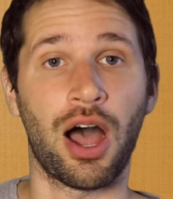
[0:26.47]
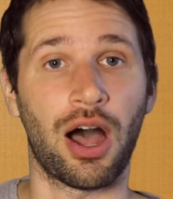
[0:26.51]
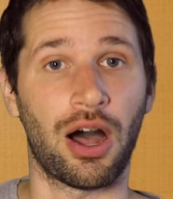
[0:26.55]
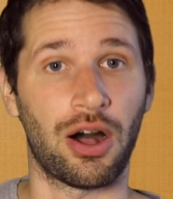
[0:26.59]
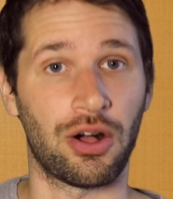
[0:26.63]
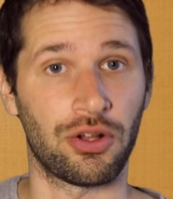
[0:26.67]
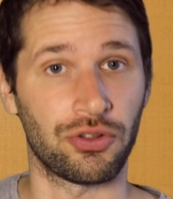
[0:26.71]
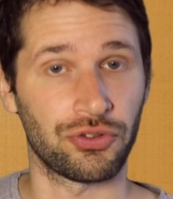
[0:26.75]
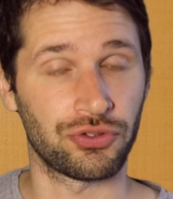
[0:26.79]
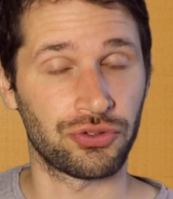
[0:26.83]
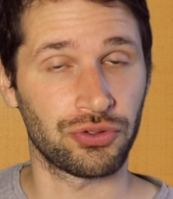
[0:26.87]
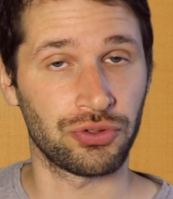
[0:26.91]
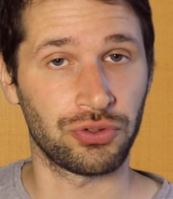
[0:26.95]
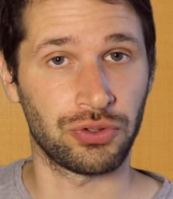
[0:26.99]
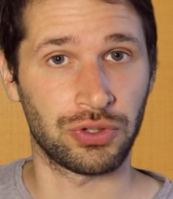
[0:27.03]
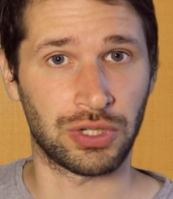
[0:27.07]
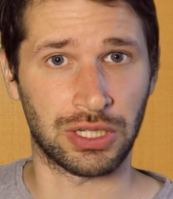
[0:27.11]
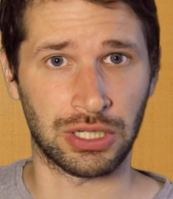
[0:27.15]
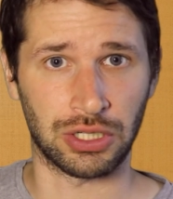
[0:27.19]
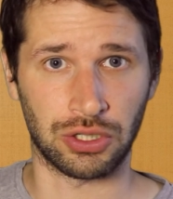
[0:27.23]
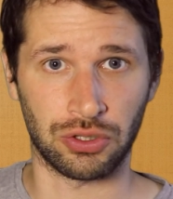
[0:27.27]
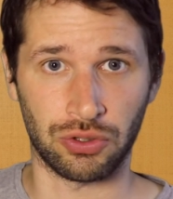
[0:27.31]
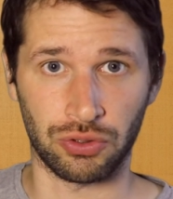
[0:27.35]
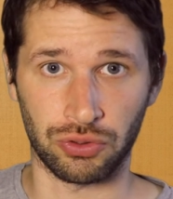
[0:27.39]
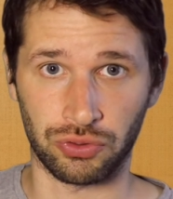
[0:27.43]
Also, you
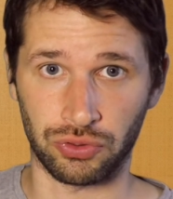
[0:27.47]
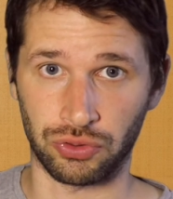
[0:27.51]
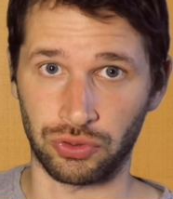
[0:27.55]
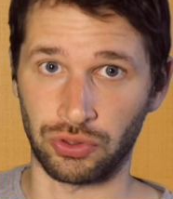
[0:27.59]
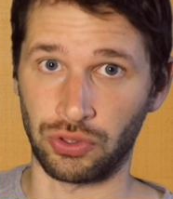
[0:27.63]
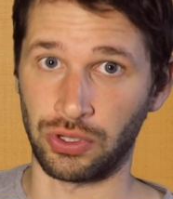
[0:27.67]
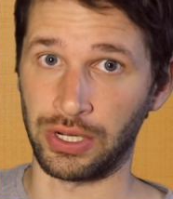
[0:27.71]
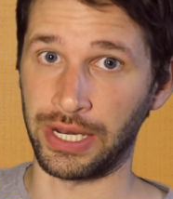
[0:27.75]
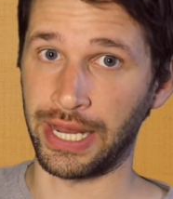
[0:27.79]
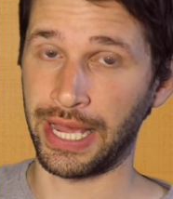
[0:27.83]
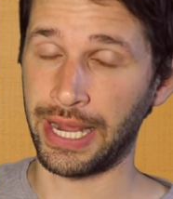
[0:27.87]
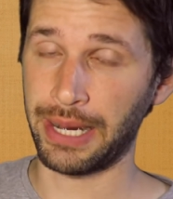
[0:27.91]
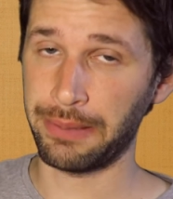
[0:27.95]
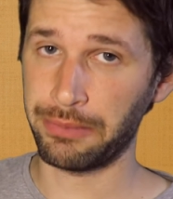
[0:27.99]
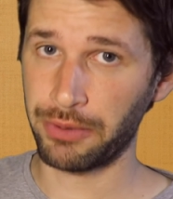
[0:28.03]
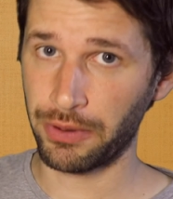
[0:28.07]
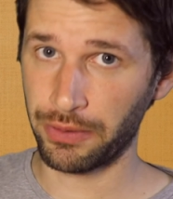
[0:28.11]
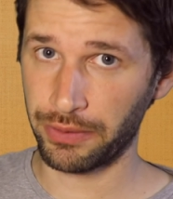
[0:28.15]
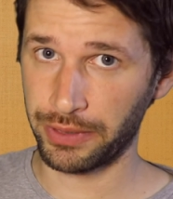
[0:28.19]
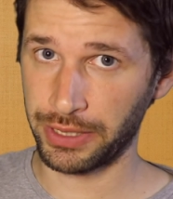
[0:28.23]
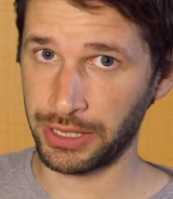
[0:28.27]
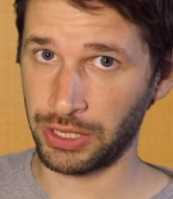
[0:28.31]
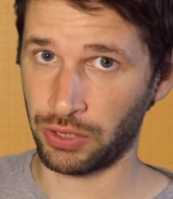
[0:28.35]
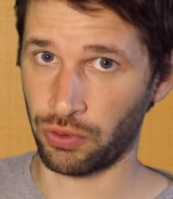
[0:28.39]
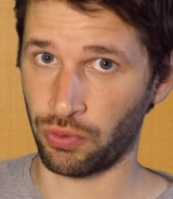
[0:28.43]
can go to the
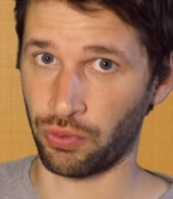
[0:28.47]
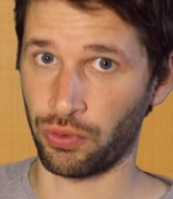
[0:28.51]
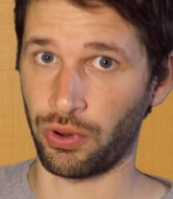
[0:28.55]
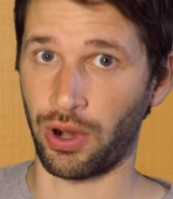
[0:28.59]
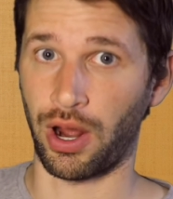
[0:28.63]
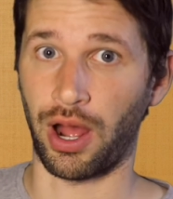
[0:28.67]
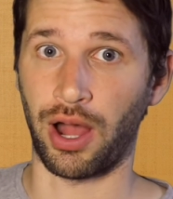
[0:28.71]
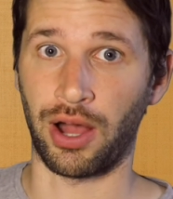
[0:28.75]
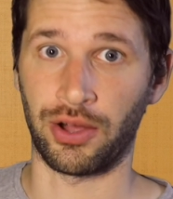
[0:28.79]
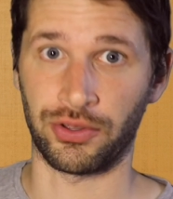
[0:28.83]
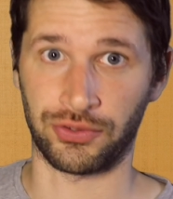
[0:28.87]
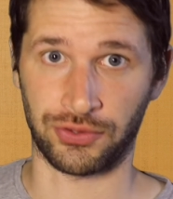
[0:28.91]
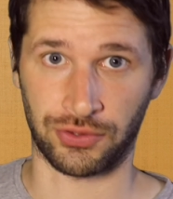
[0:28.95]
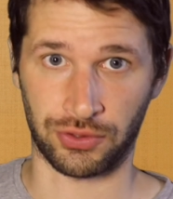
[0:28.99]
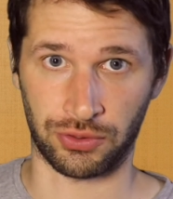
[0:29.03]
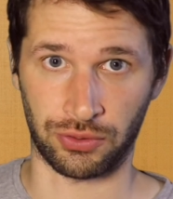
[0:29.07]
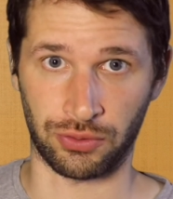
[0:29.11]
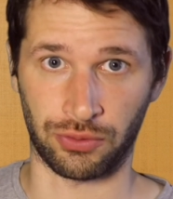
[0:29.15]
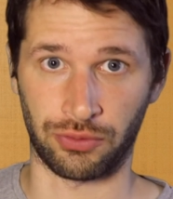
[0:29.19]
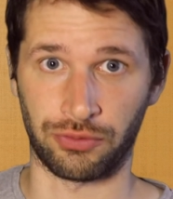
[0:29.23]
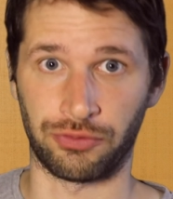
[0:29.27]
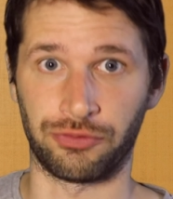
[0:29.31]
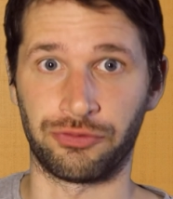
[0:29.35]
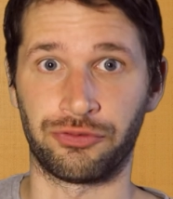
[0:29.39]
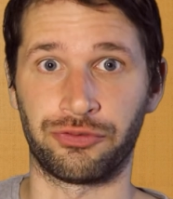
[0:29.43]
library or ask
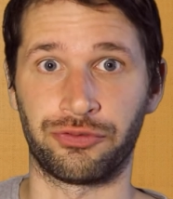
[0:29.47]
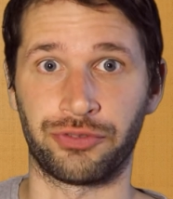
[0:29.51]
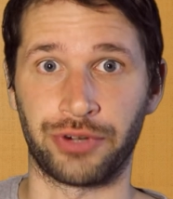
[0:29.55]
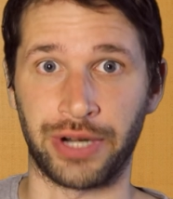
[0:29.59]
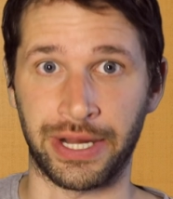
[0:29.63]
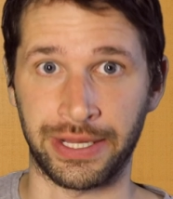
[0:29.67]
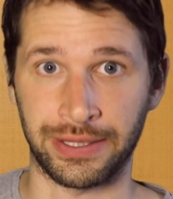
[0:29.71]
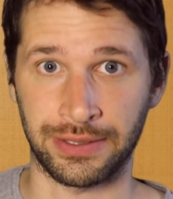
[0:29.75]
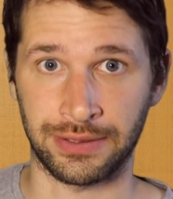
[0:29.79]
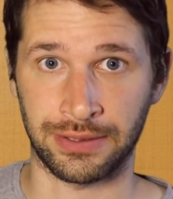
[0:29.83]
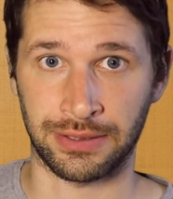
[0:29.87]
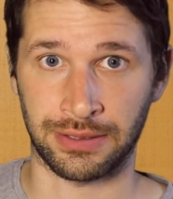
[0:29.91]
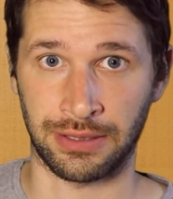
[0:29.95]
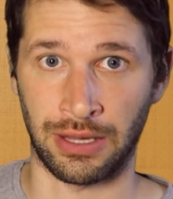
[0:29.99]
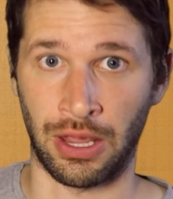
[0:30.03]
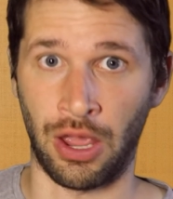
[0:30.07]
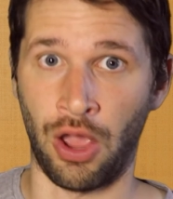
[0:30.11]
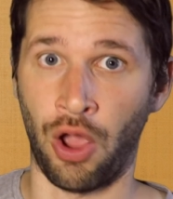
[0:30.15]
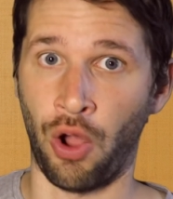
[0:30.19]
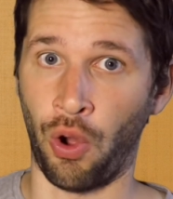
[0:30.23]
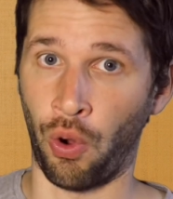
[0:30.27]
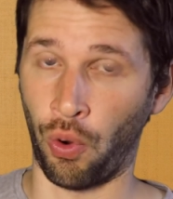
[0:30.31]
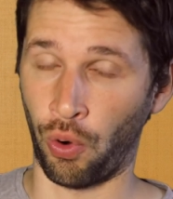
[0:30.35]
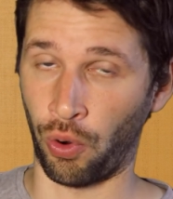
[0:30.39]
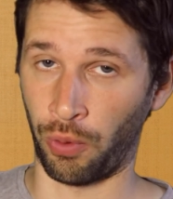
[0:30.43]
your friends
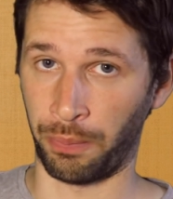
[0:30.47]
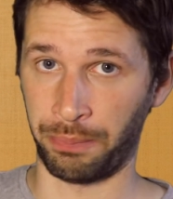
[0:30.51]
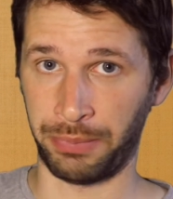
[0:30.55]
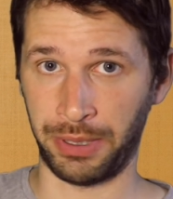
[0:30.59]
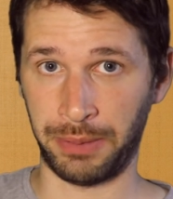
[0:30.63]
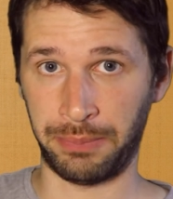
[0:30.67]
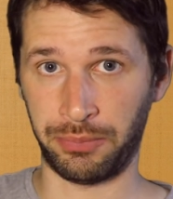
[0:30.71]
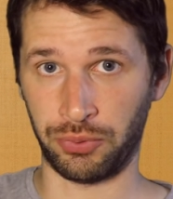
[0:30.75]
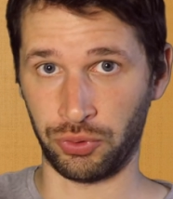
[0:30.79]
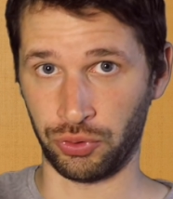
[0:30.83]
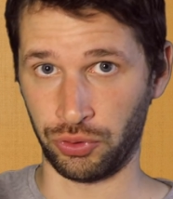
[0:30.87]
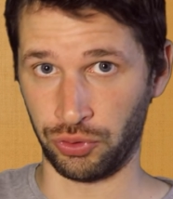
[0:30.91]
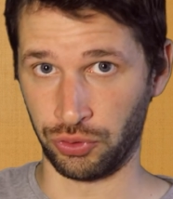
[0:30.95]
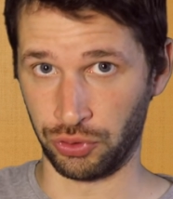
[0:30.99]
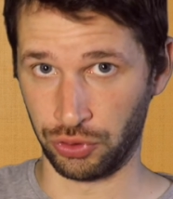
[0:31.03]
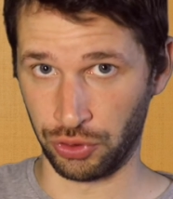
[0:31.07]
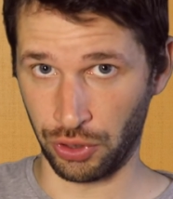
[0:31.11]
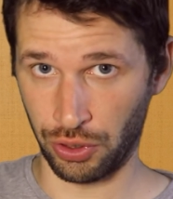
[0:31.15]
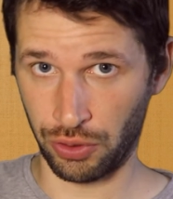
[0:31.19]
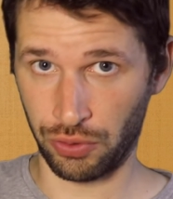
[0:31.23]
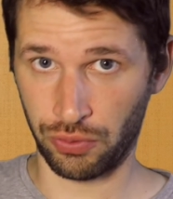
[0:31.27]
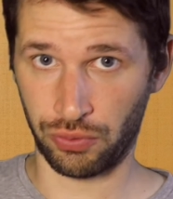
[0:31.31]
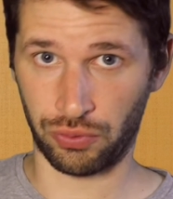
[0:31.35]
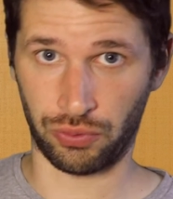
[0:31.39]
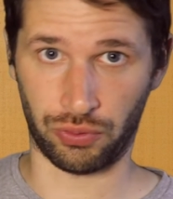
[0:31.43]
or people you
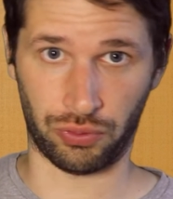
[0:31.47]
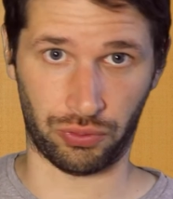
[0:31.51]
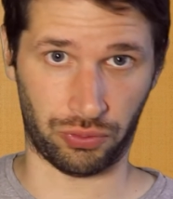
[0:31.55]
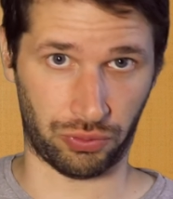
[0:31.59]
know